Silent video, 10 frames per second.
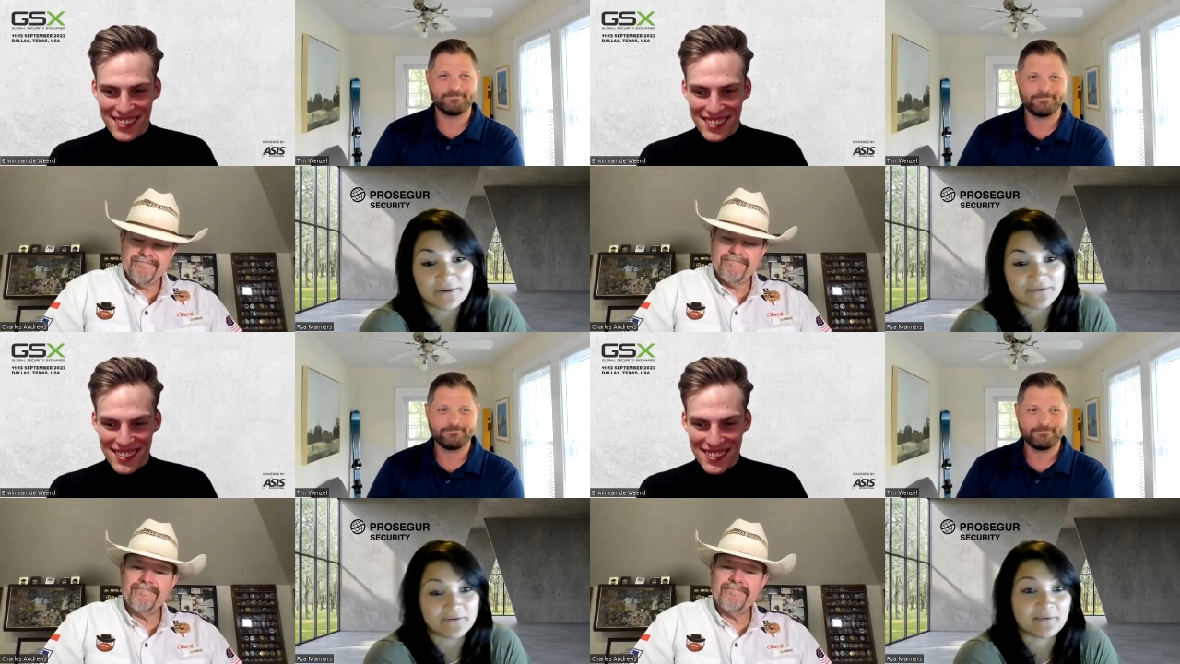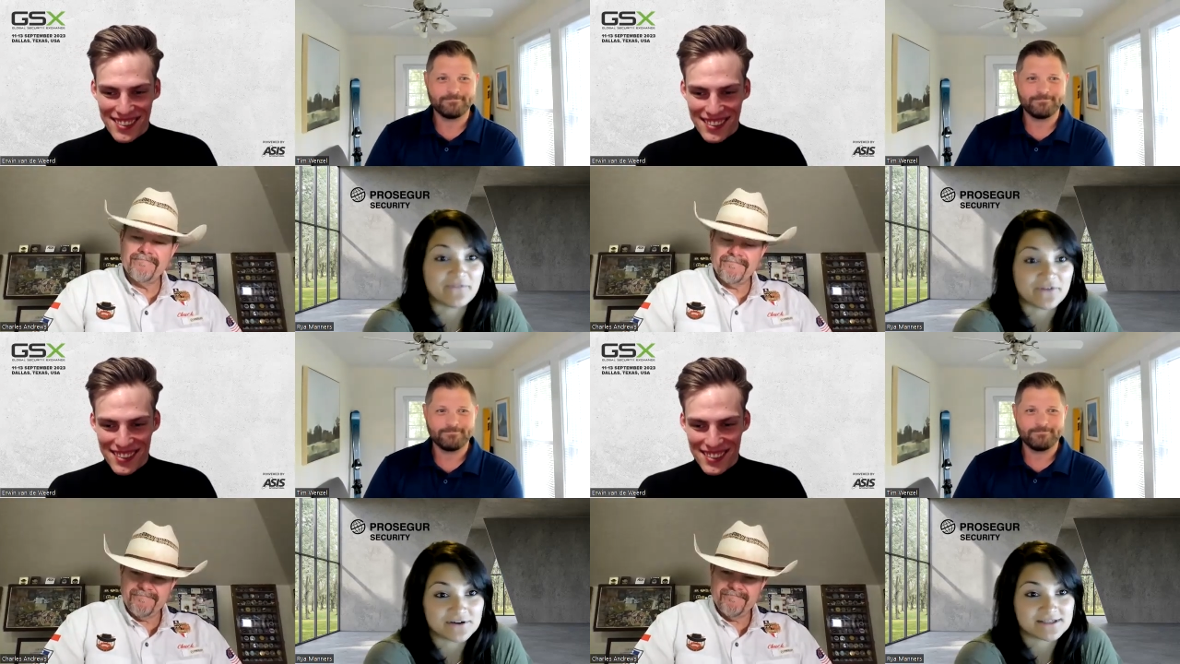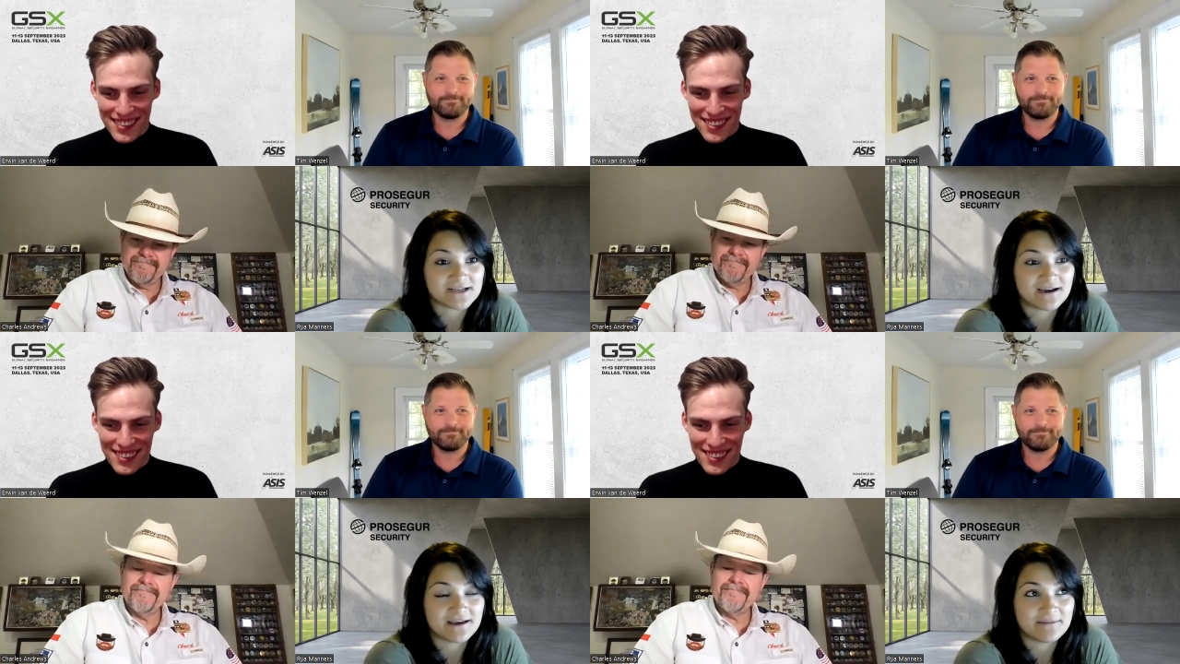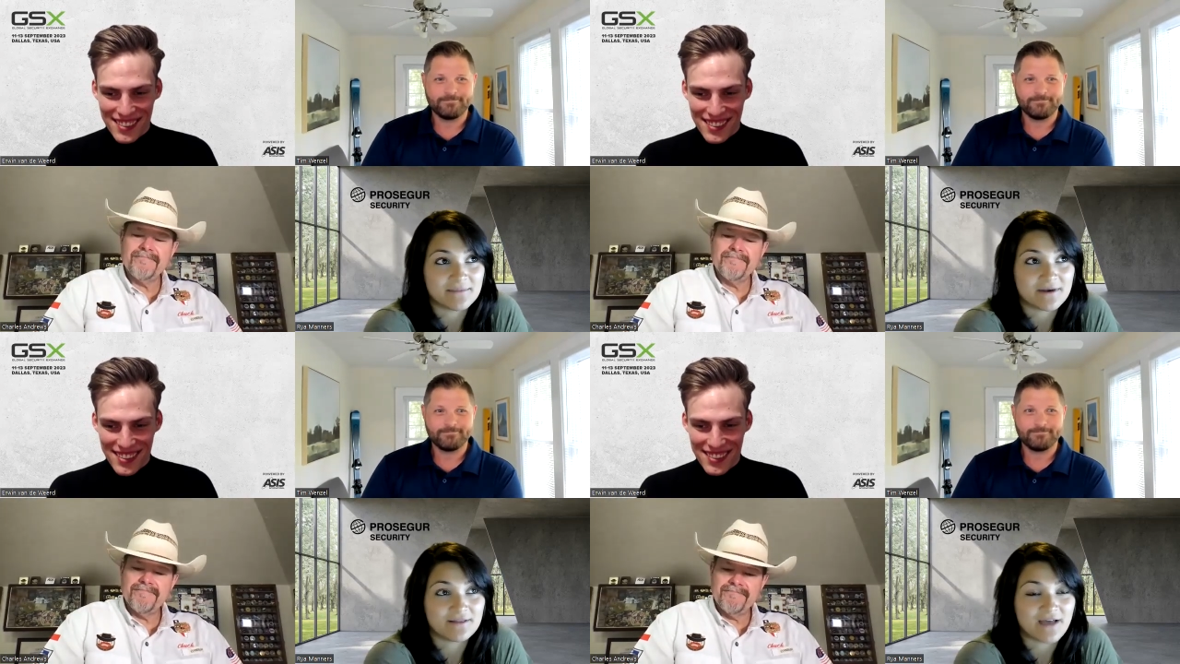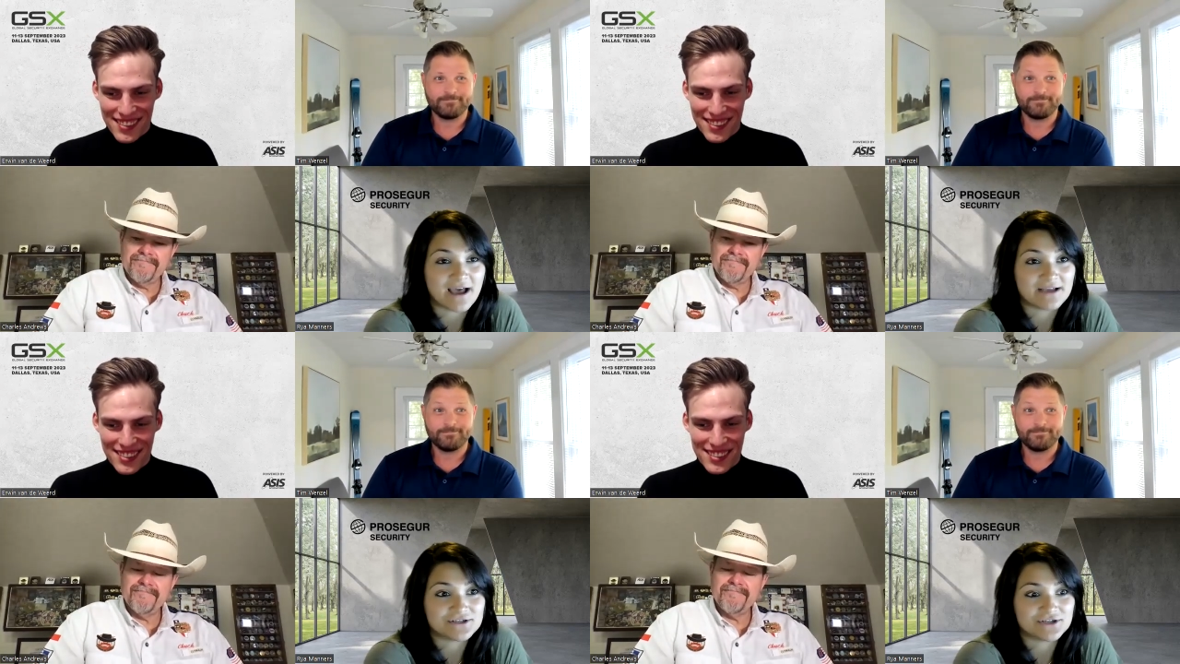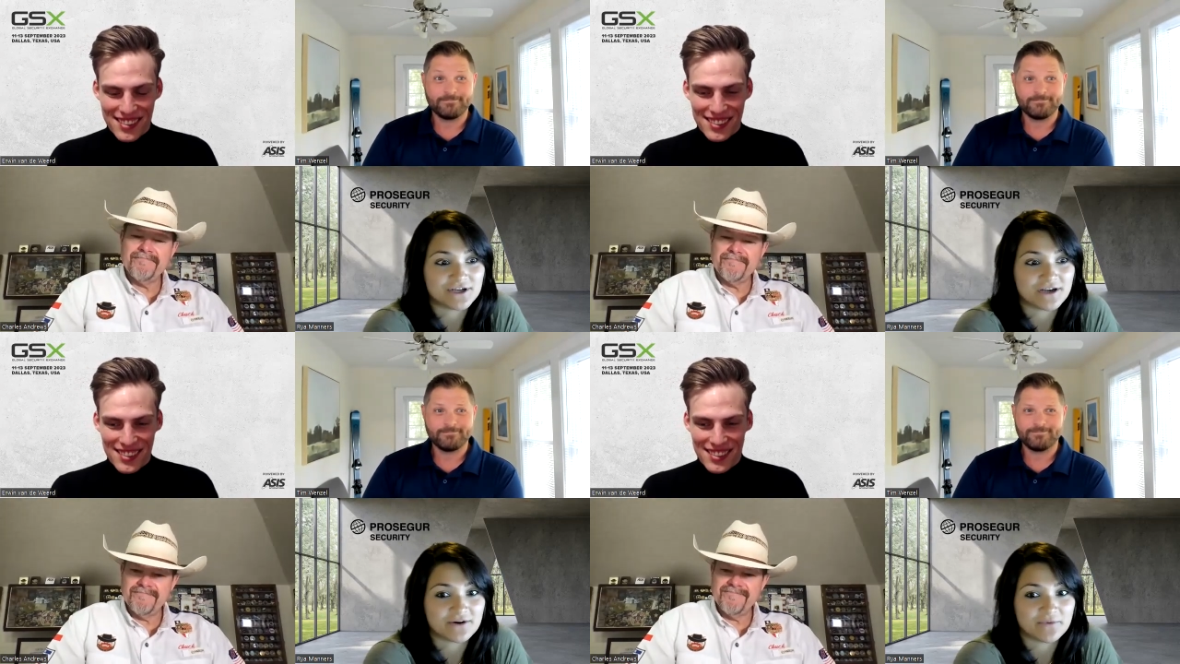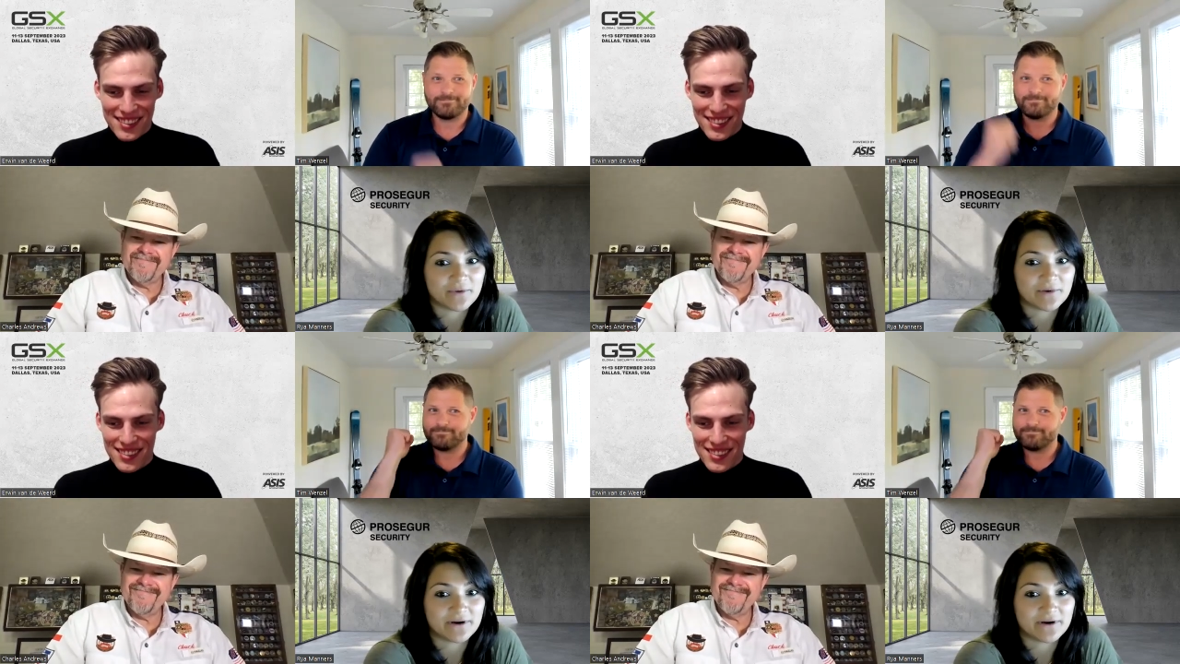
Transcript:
Speaker 1: I went for my first time last year. We were